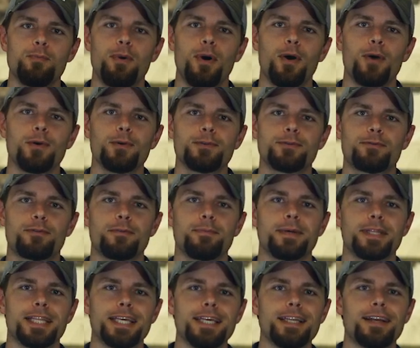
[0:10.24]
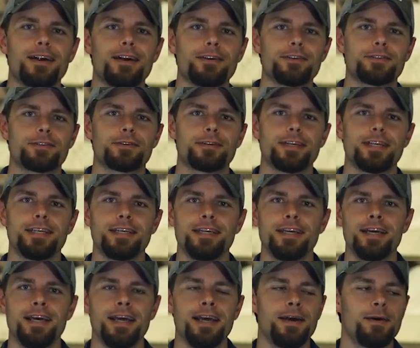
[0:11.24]
bows from Elite Archery.
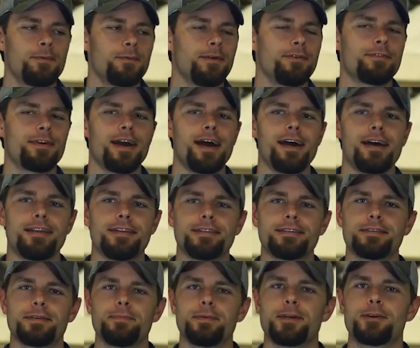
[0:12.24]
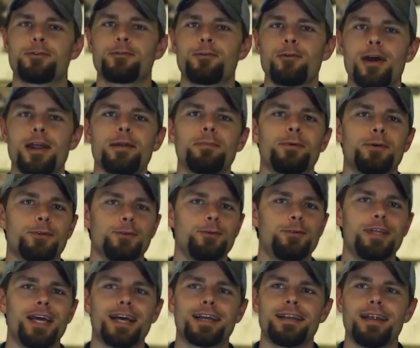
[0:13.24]
We've got some incredible new
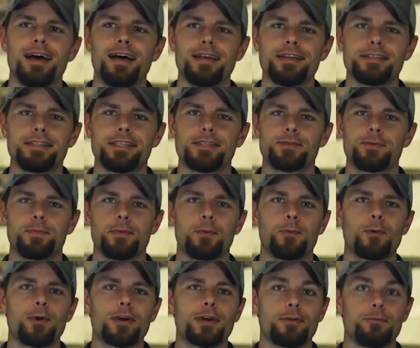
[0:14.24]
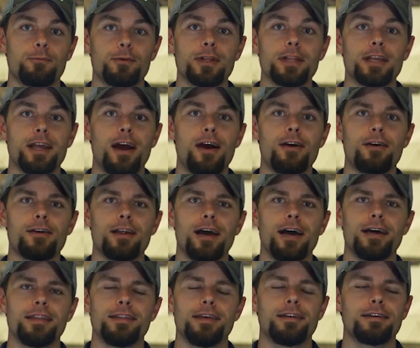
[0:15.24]
technologies we've been working really hard
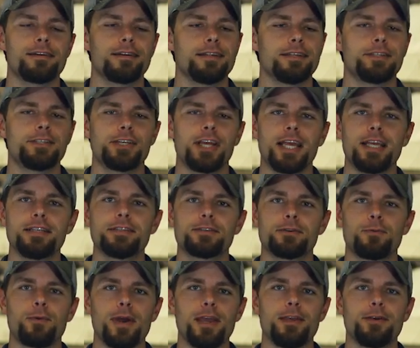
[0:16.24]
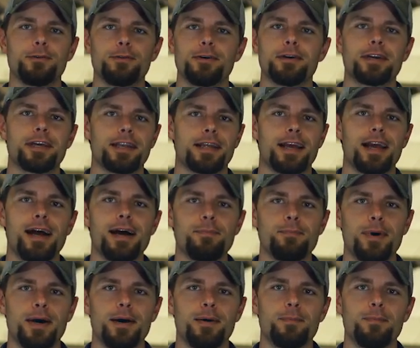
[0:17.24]
on that are going to change the way you look at a
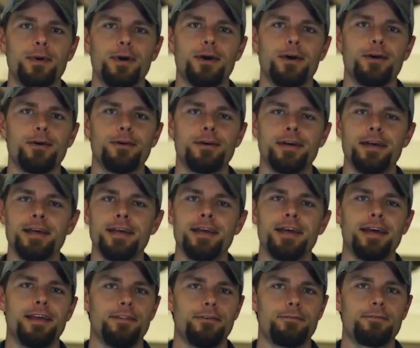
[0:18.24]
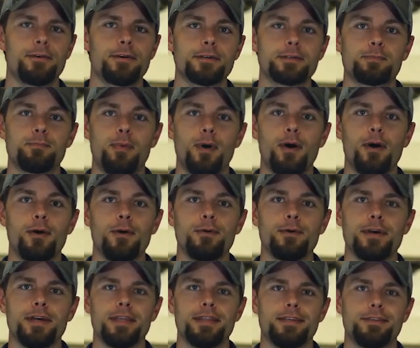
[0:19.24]
compound bow. And the first
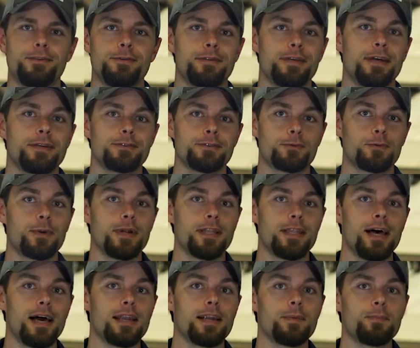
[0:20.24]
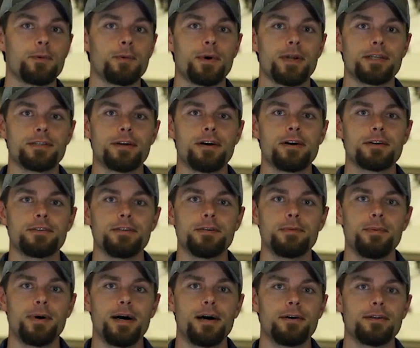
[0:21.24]
bow in the two thousand twenty lineup we want to talk to you
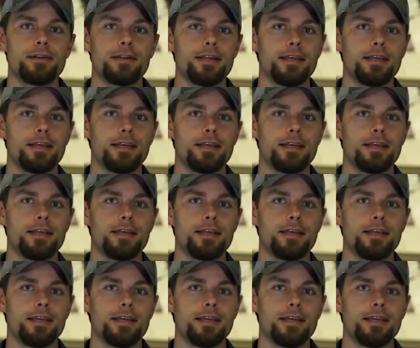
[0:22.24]
about